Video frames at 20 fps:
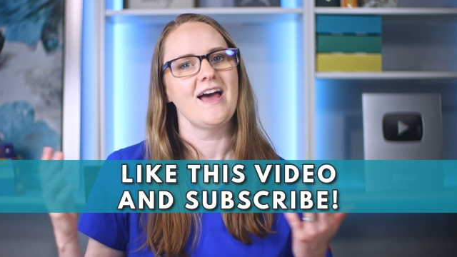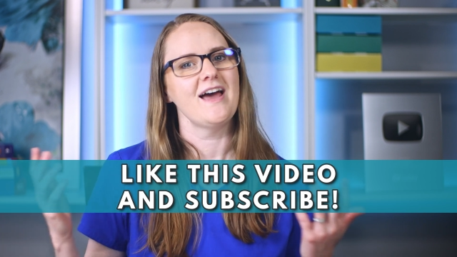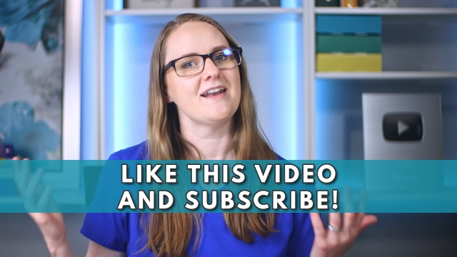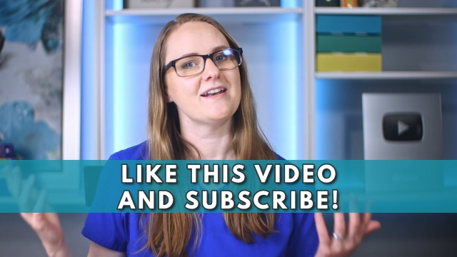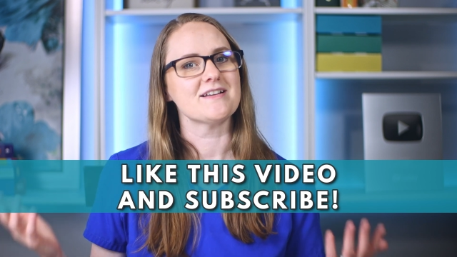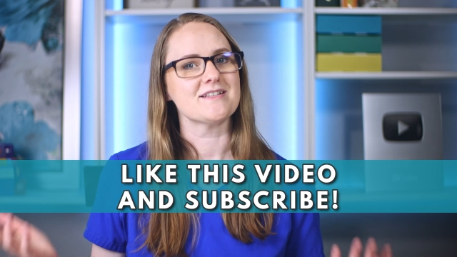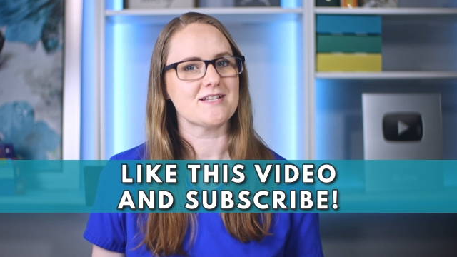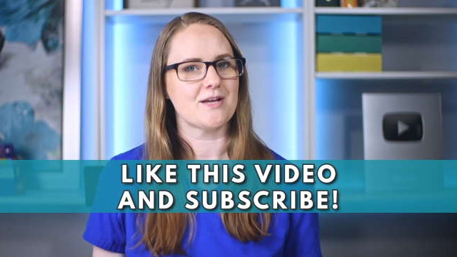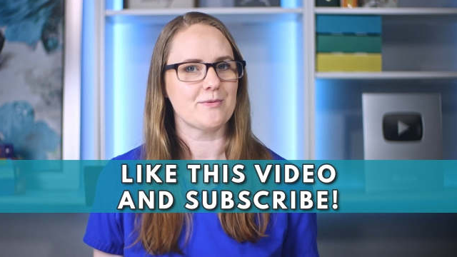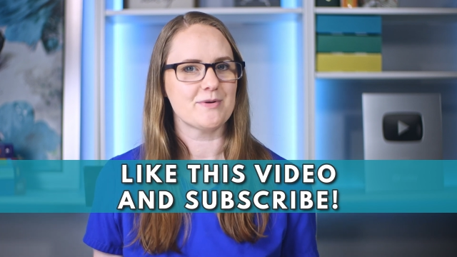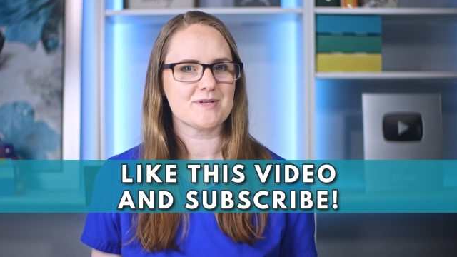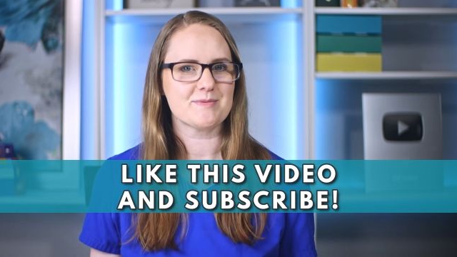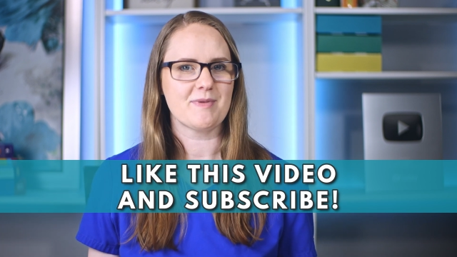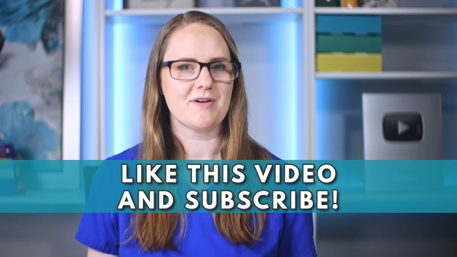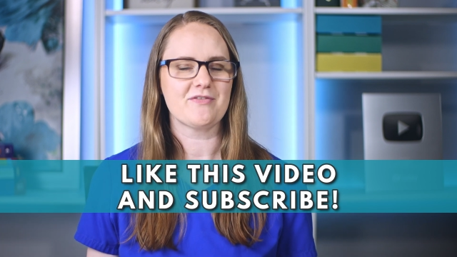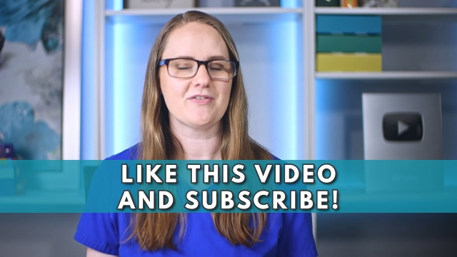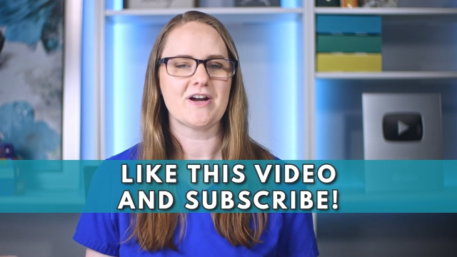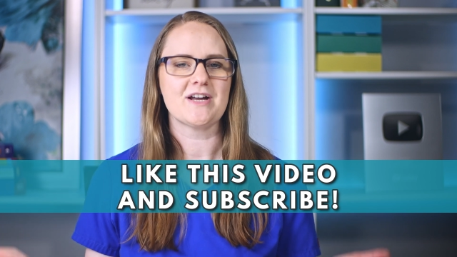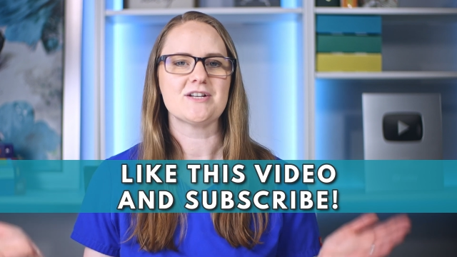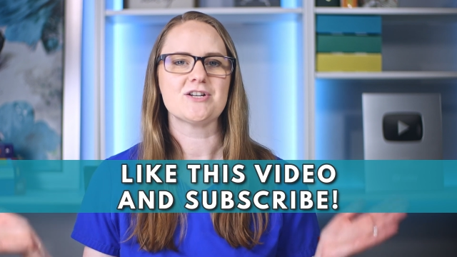and as always,
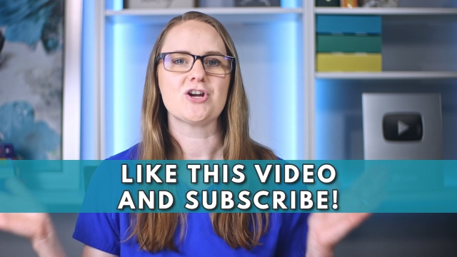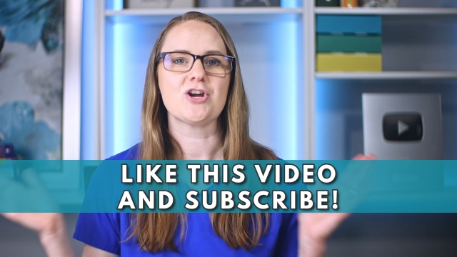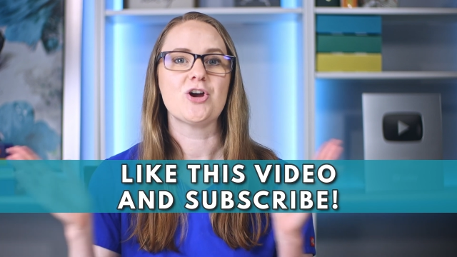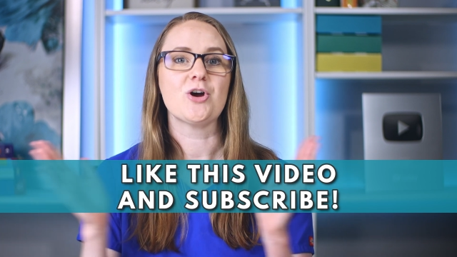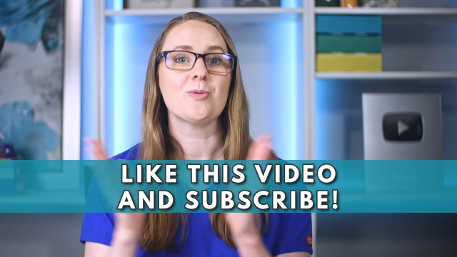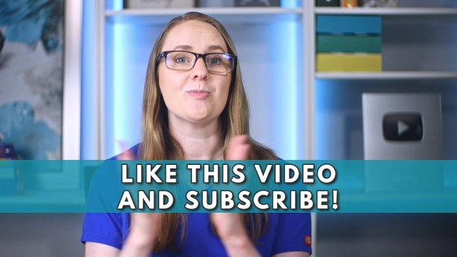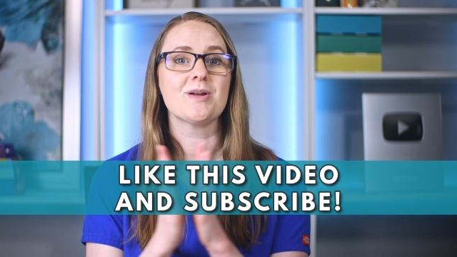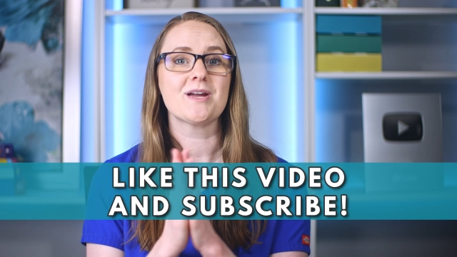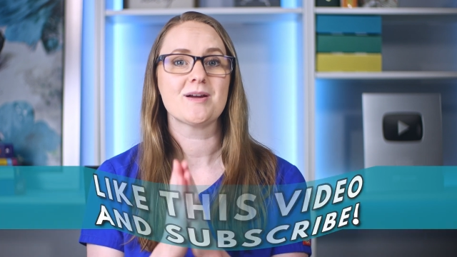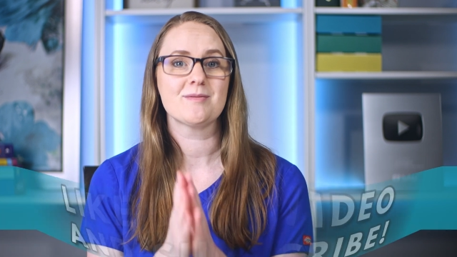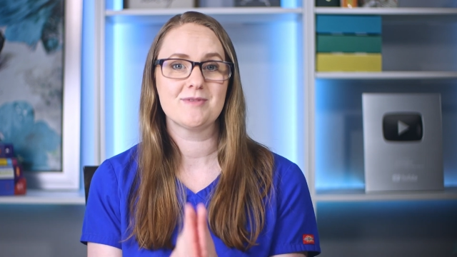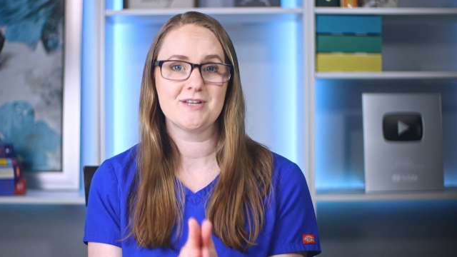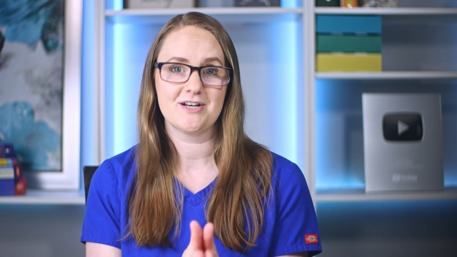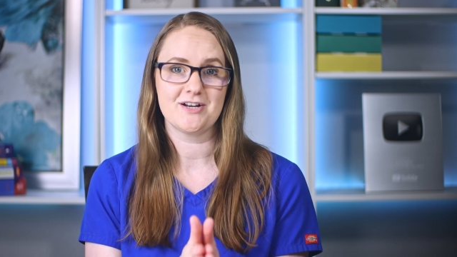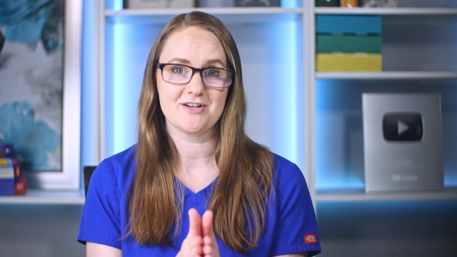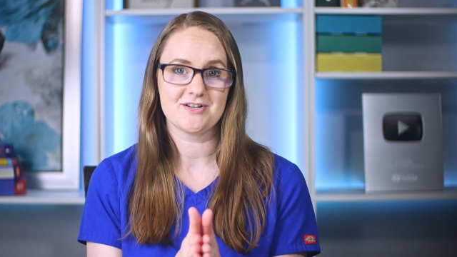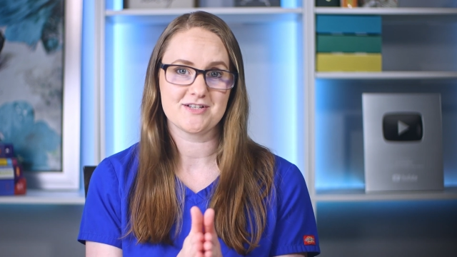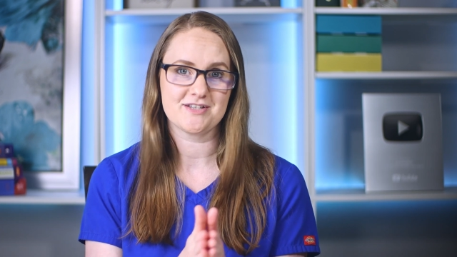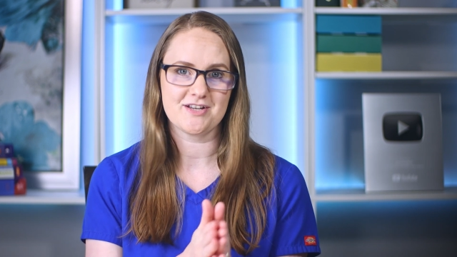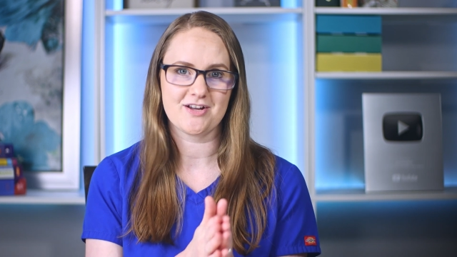my friend, go become the
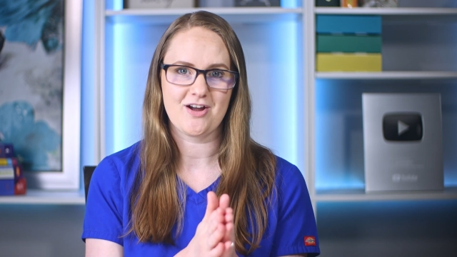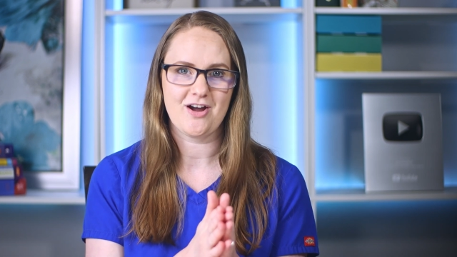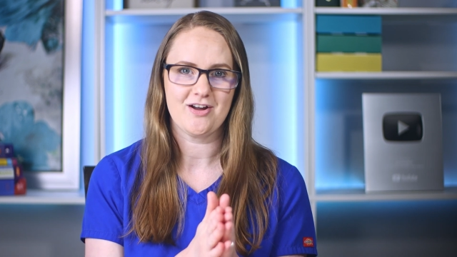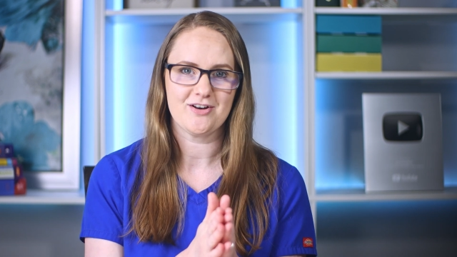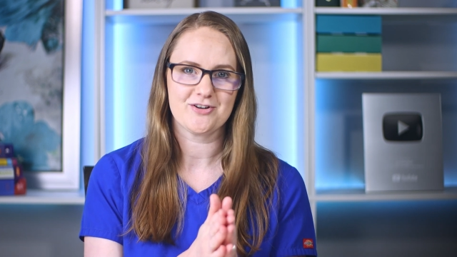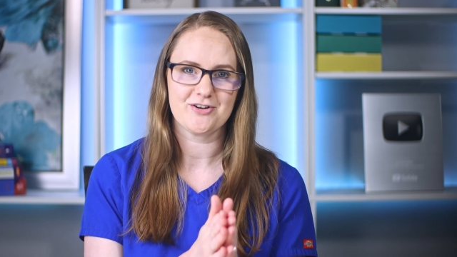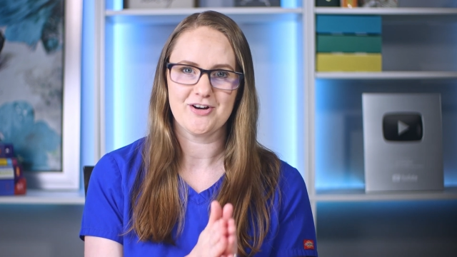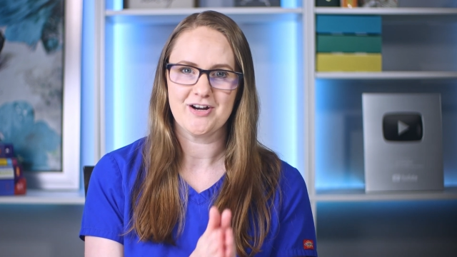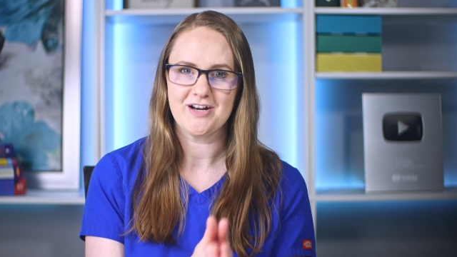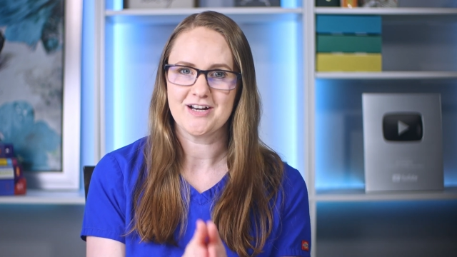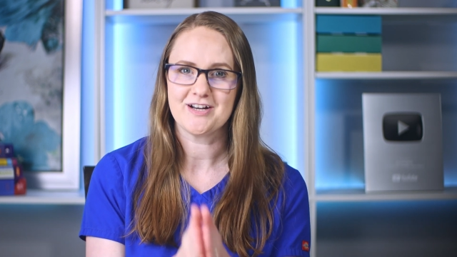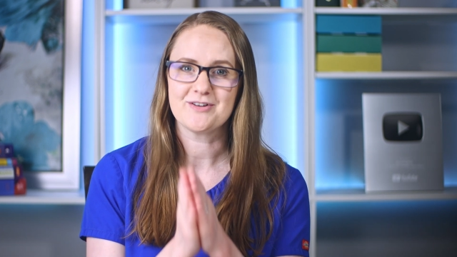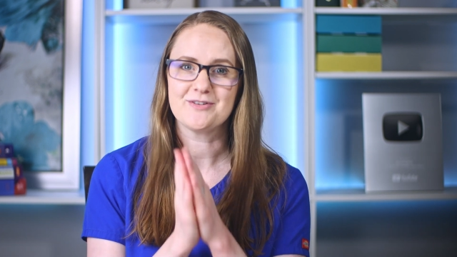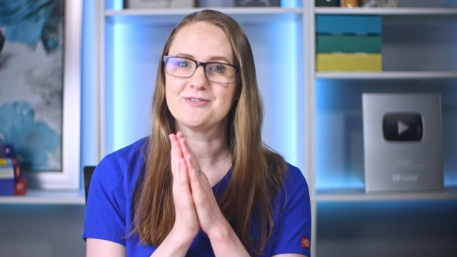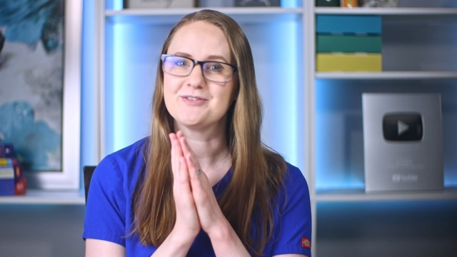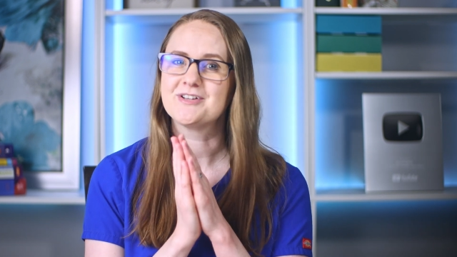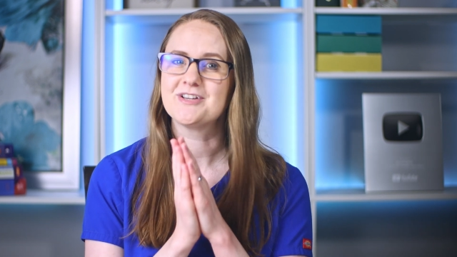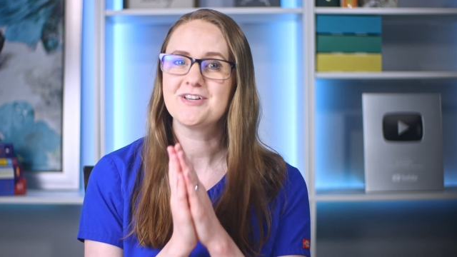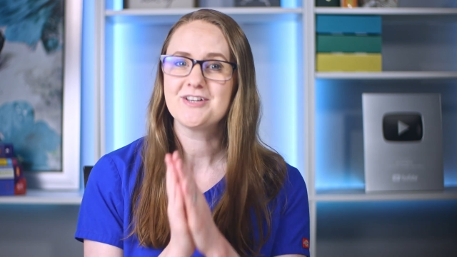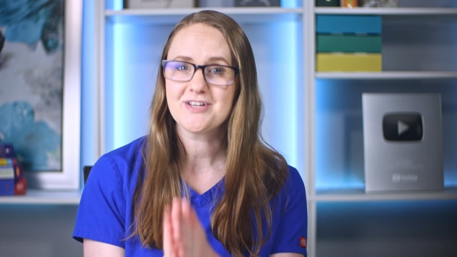nurse that God created
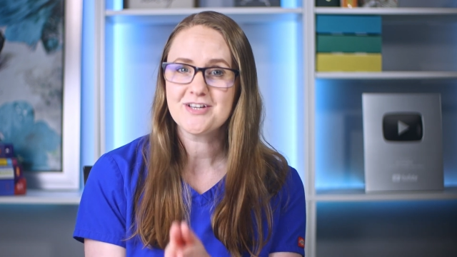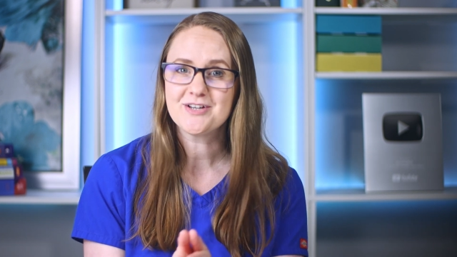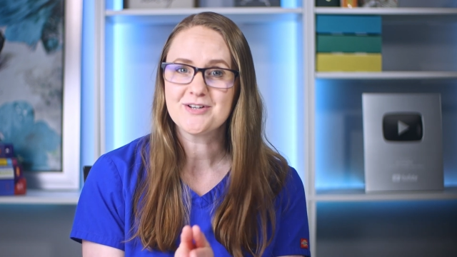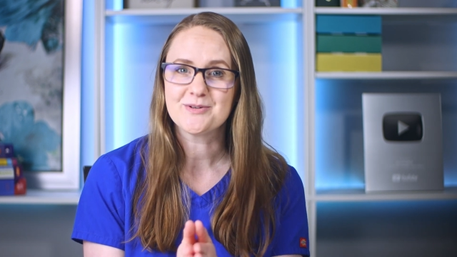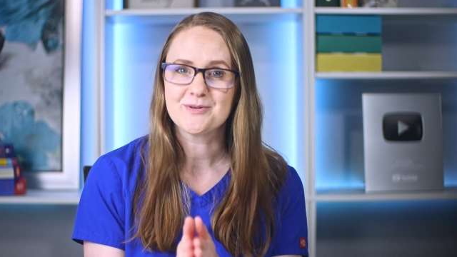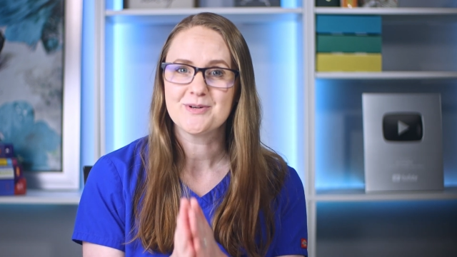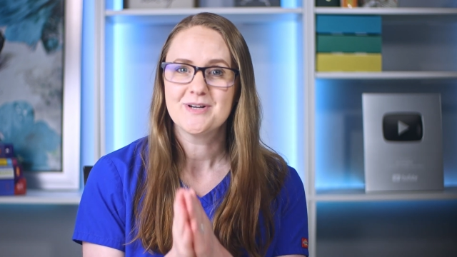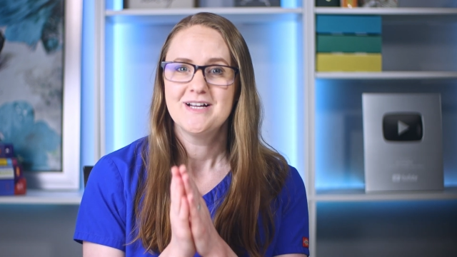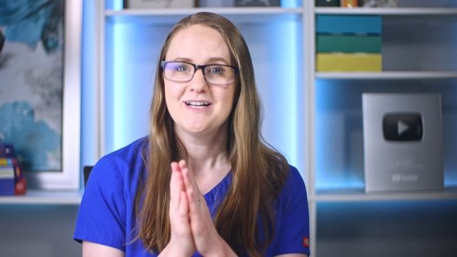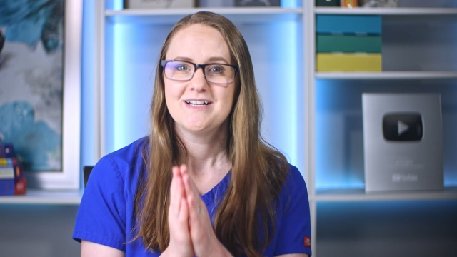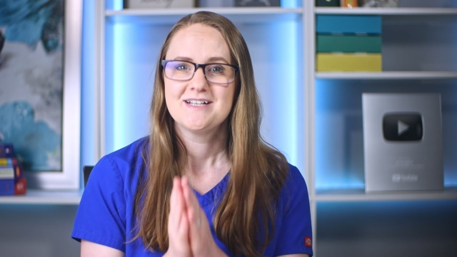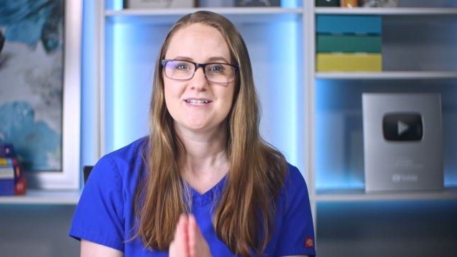only you